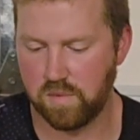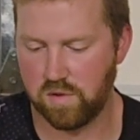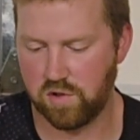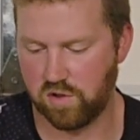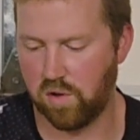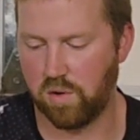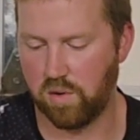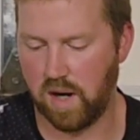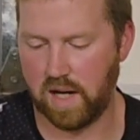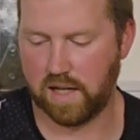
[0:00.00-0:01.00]

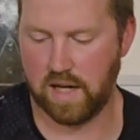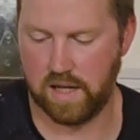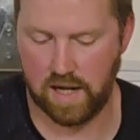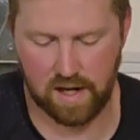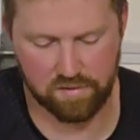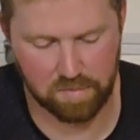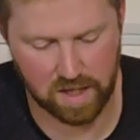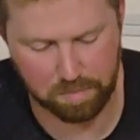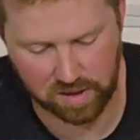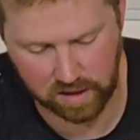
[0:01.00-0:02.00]
So I kind of have
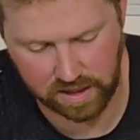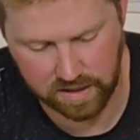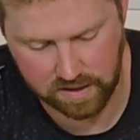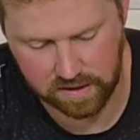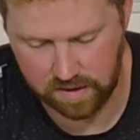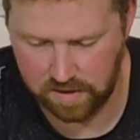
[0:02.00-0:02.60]
my plate